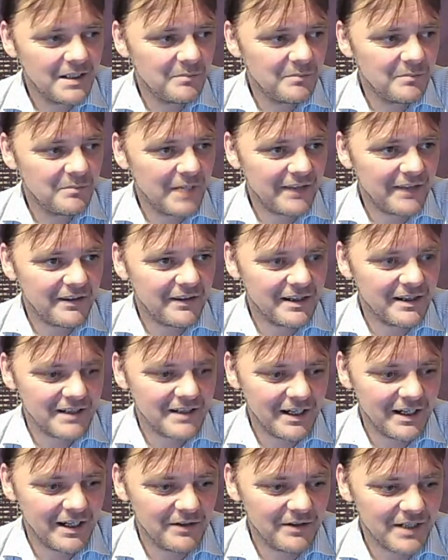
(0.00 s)
Bad things are
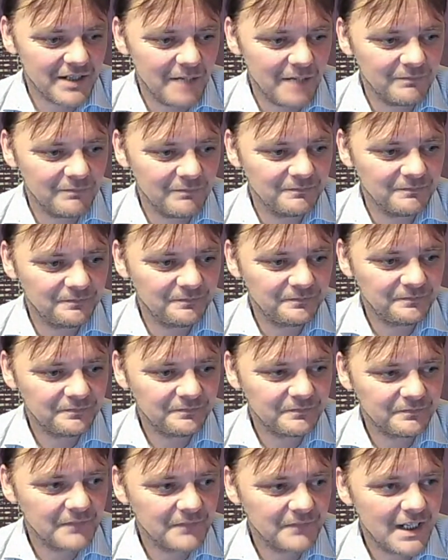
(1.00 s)
going to happen.
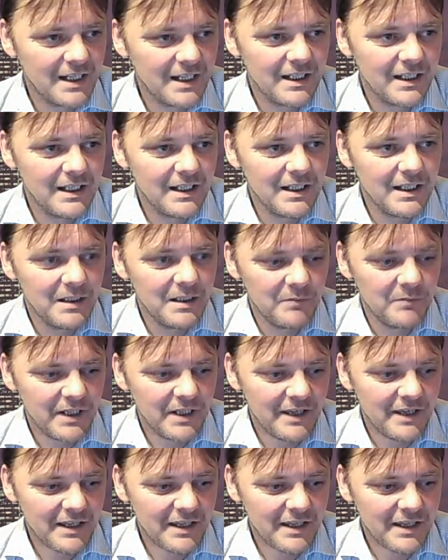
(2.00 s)
But yeah,